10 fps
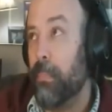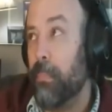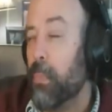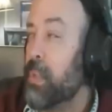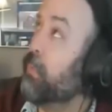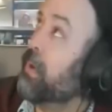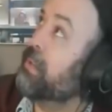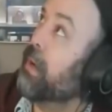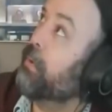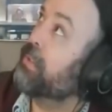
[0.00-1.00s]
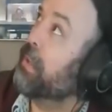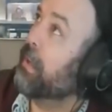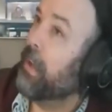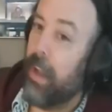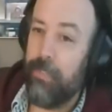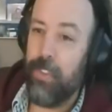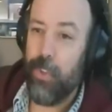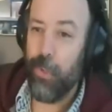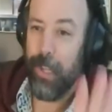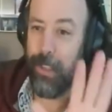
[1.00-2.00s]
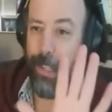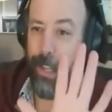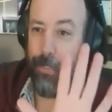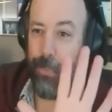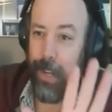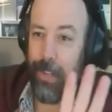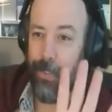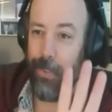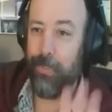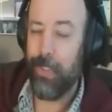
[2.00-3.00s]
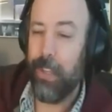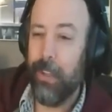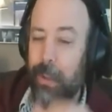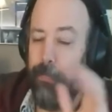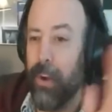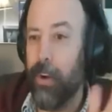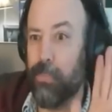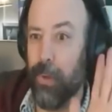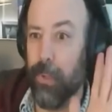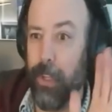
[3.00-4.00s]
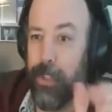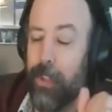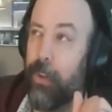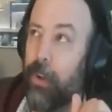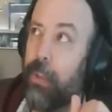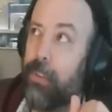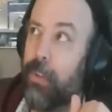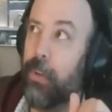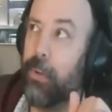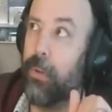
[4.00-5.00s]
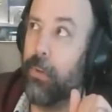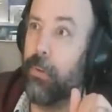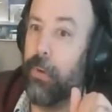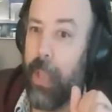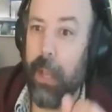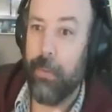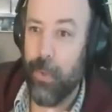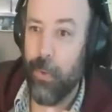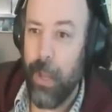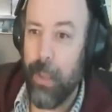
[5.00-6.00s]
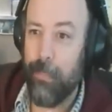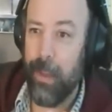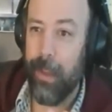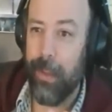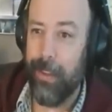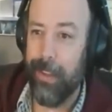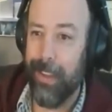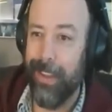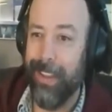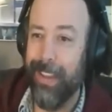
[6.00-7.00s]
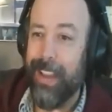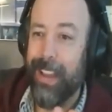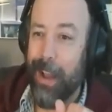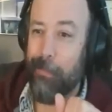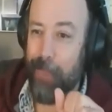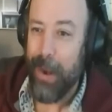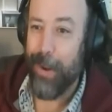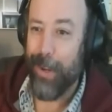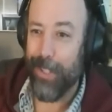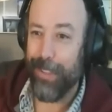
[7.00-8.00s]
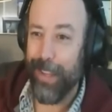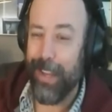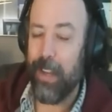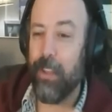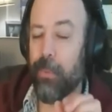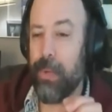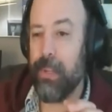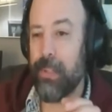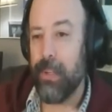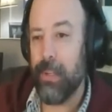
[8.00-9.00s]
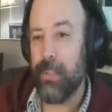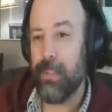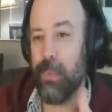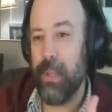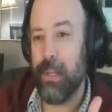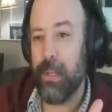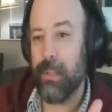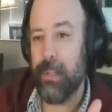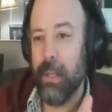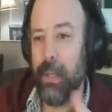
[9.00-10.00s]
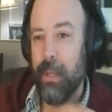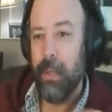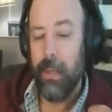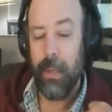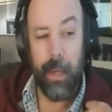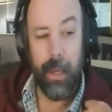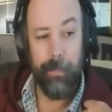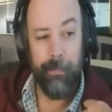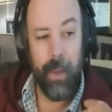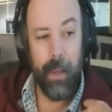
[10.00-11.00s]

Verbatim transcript: always think I have to do like the left-right sort of thing, bearish, bullish. No, okay, so yeah, so I'm I'm bearish on that, and the reason is because as